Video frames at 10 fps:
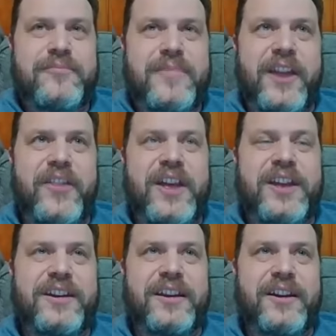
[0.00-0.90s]
and
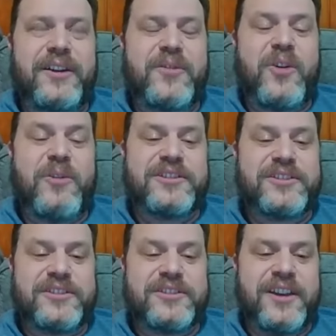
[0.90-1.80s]
then of
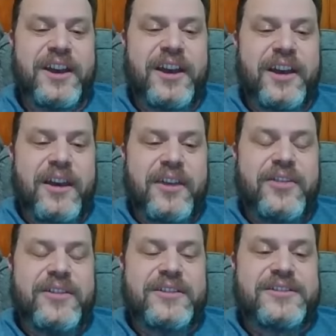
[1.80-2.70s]
course
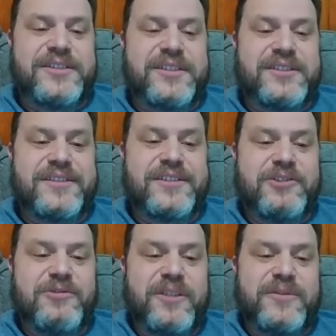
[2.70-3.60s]
there's the
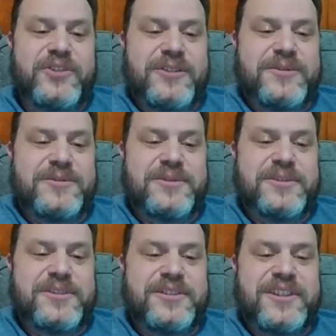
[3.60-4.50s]
slew of
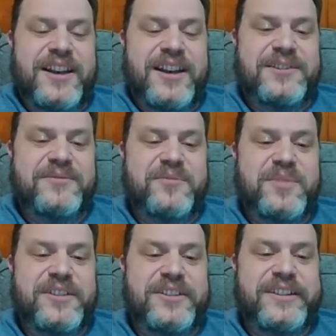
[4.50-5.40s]
shows kind of
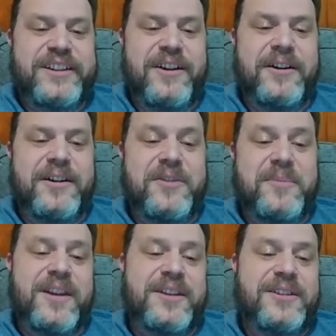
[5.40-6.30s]
building on the
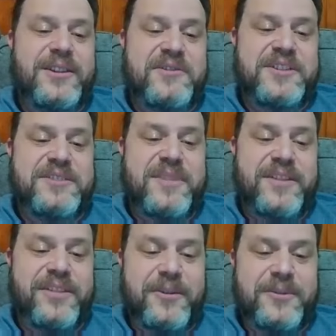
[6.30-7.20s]
Mandalorian
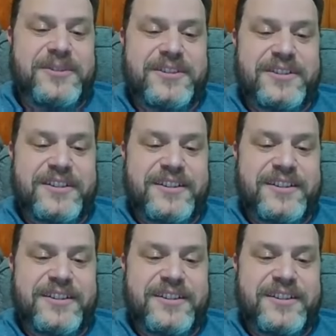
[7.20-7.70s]
mythos.